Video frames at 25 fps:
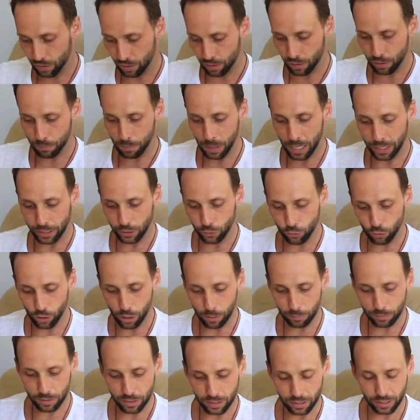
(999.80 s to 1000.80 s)
the penny
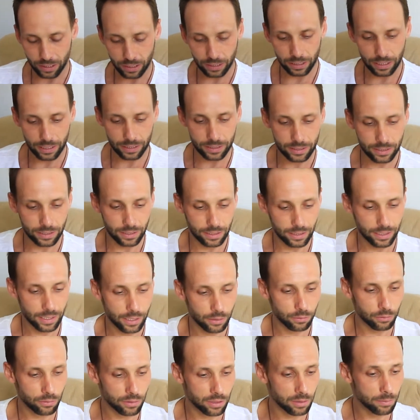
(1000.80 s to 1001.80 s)
dropped and it clicked, and
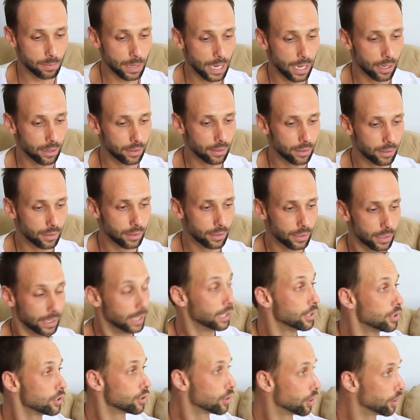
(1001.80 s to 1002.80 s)
it was about
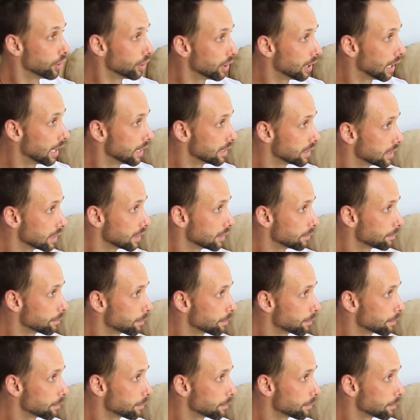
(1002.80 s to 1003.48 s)
internalizing.